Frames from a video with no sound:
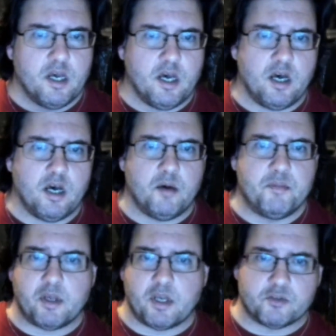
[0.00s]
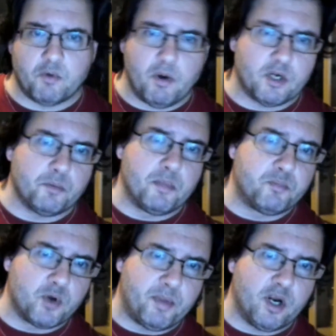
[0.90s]
uh, because we want to
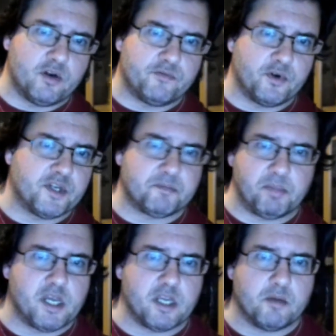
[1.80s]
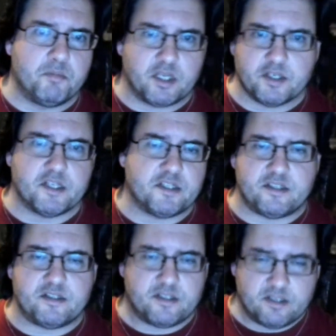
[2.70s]
be prepared for this plague because
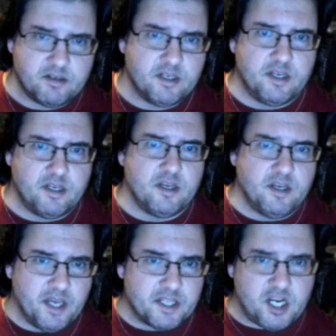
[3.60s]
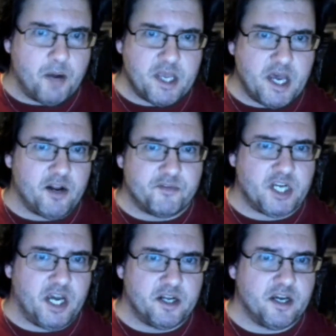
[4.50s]
it's it's coming out
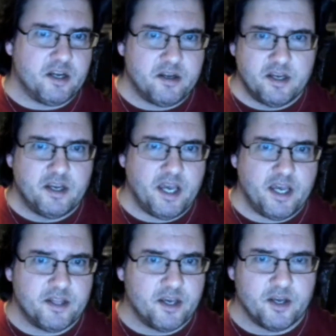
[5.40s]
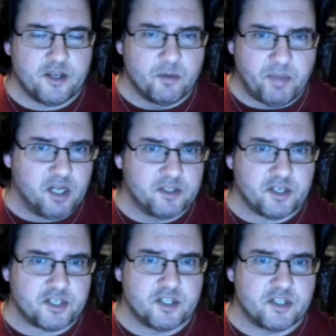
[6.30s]
of China and uh, your
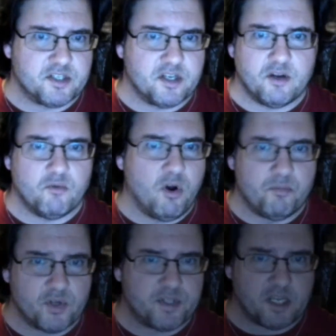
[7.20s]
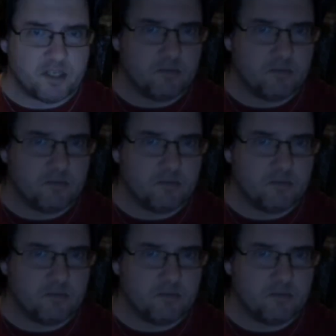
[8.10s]
politicians won't protect